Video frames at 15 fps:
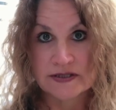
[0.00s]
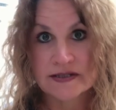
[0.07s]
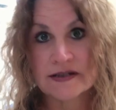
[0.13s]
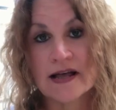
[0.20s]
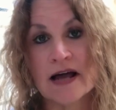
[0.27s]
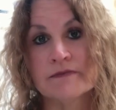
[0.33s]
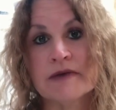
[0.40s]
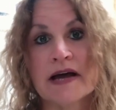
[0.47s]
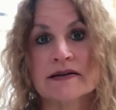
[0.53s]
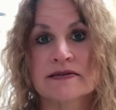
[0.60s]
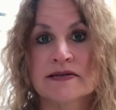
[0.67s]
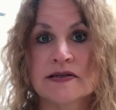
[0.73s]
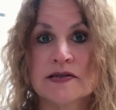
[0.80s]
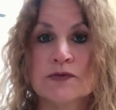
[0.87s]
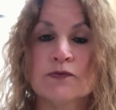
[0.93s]

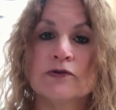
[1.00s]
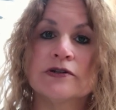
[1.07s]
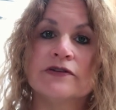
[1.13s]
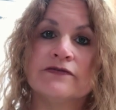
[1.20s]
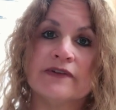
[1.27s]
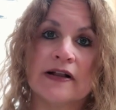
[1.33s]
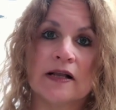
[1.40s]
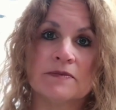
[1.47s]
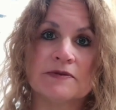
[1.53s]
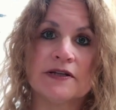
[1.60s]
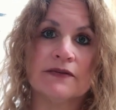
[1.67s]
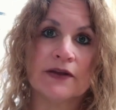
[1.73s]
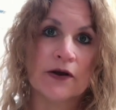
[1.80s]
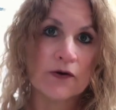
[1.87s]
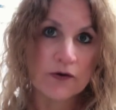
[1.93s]
climaxes were developed in the